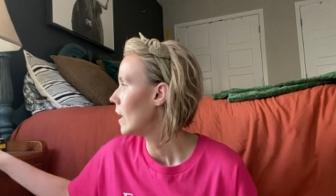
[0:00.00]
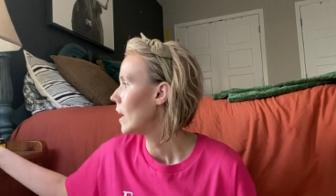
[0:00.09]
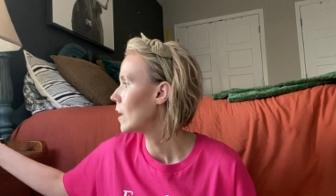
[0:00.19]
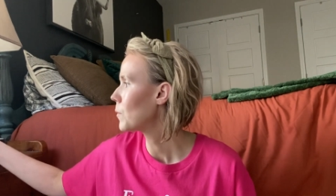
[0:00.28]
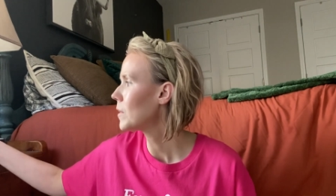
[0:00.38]

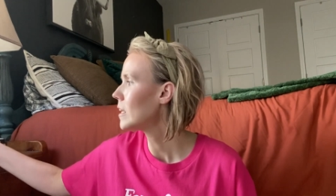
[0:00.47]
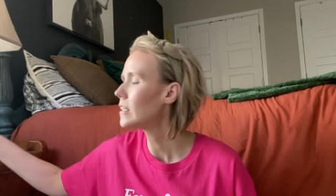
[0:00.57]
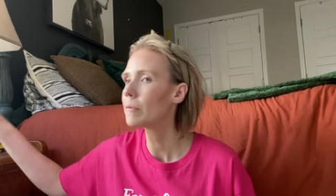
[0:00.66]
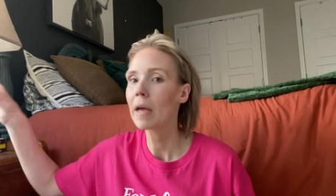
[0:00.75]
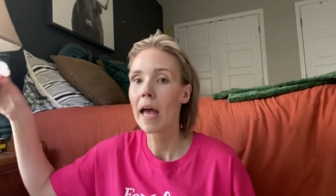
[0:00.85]
and I really need
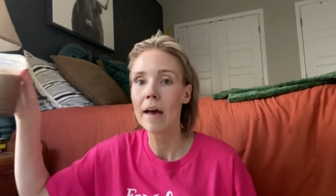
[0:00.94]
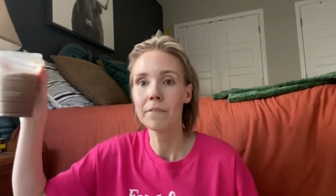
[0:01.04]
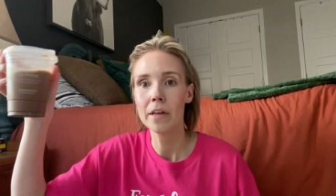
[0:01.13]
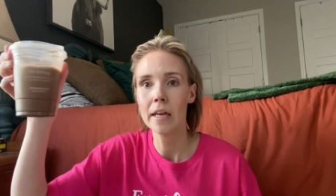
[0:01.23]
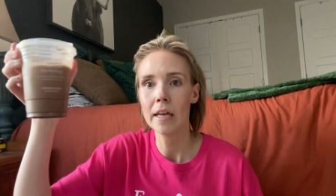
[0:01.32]
some
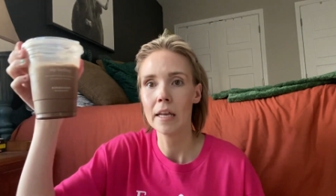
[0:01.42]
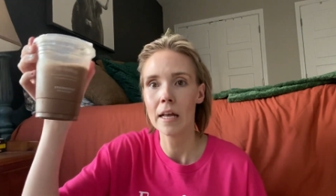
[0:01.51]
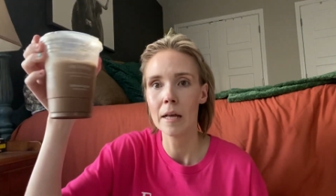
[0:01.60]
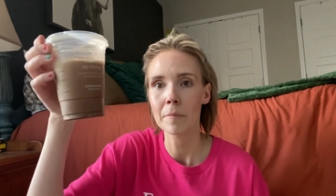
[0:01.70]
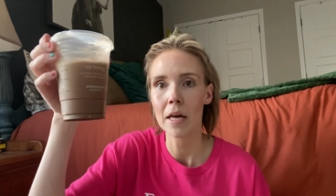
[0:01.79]
caffeine.
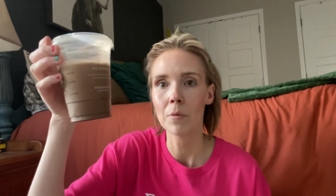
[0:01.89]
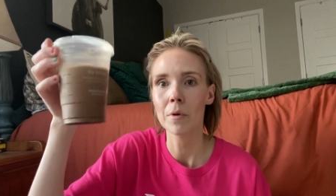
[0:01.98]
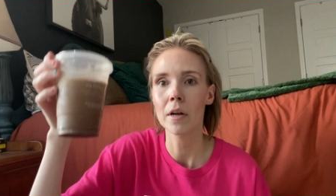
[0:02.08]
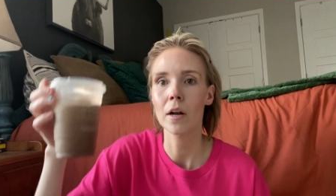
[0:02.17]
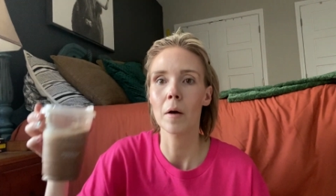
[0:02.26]
I'm kind of
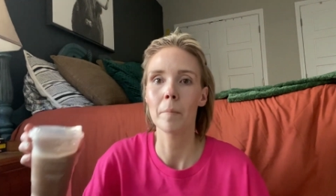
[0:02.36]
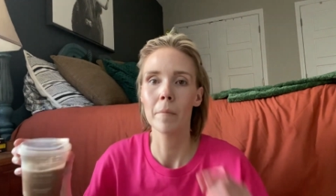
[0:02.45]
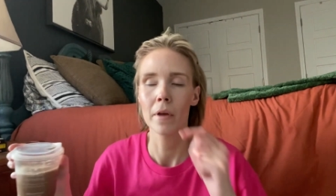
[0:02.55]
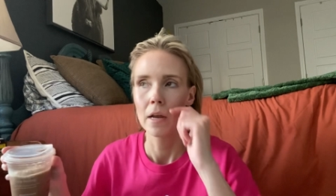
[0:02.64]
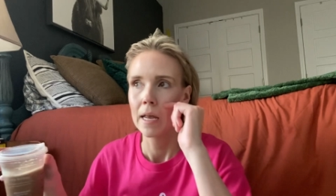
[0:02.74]
running on
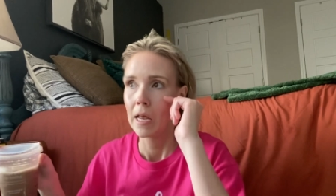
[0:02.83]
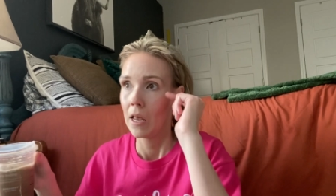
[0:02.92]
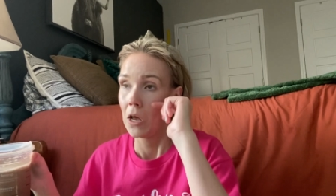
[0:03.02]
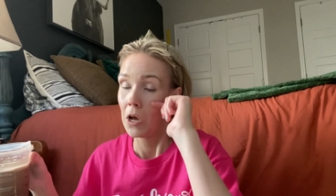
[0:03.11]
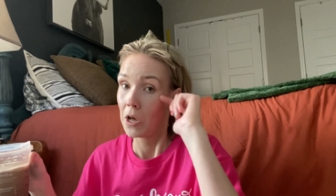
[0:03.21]

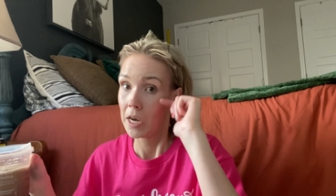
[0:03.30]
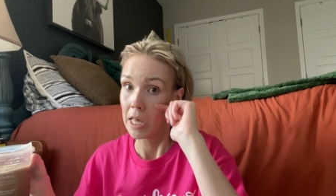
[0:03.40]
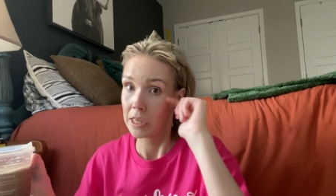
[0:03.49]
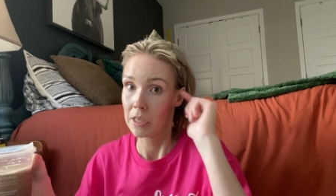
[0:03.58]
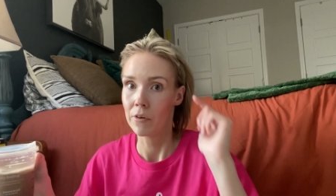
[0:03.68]

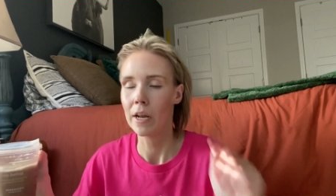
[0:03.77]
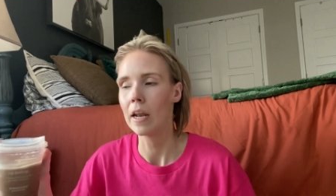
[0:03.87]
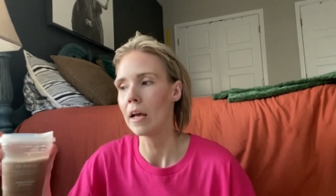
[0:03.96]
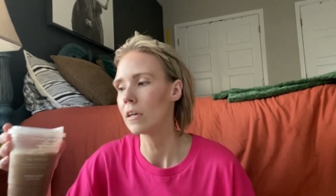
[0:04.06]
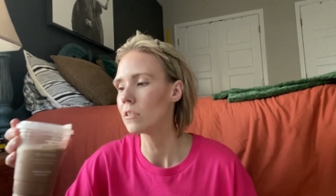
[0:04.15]
nothing right
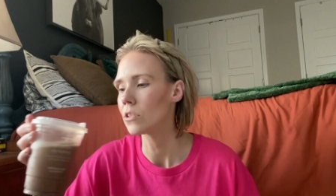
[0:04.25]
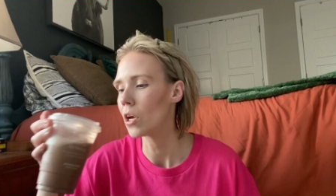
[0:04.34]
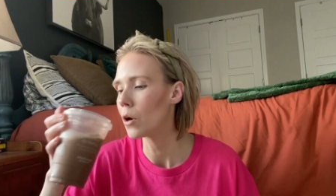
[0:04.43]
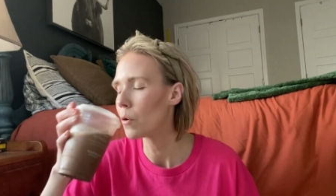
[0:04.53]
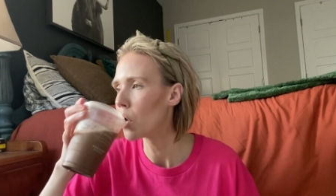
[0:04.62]
now,
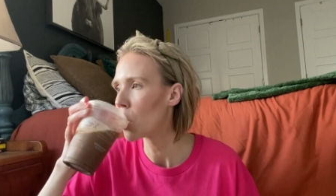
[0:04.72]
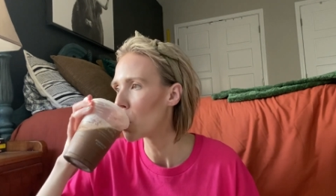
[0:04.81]
so